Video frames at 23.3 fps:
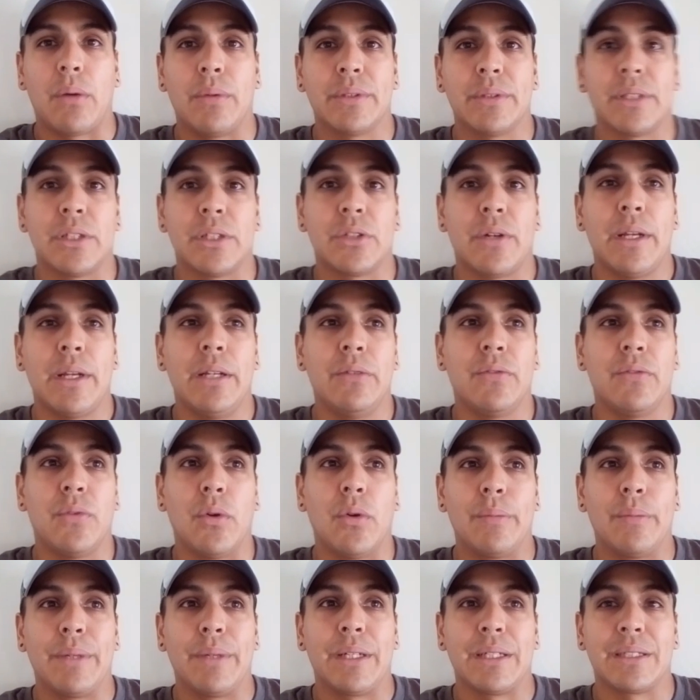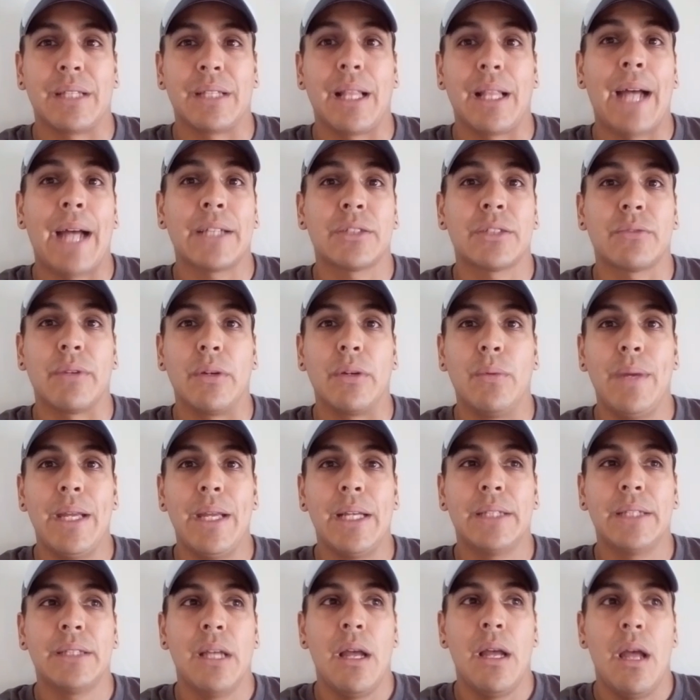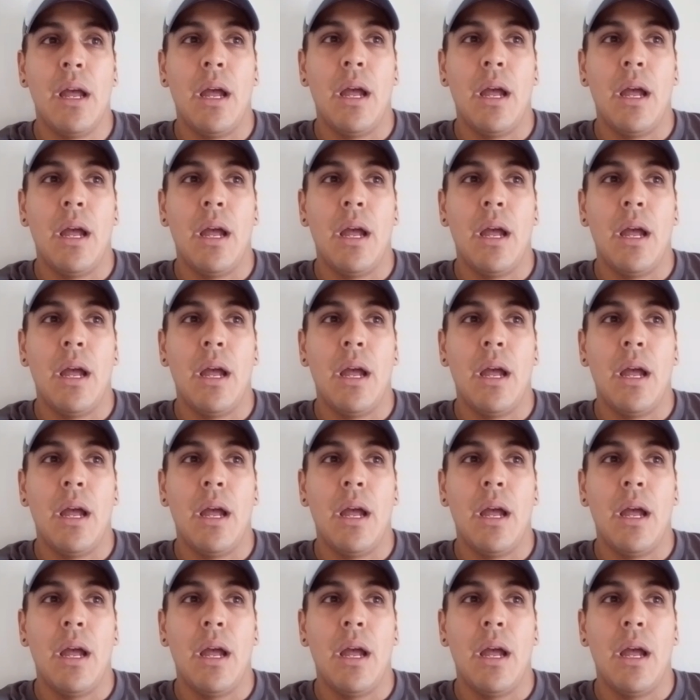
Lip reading: I wasn't training for because the last 3 weeks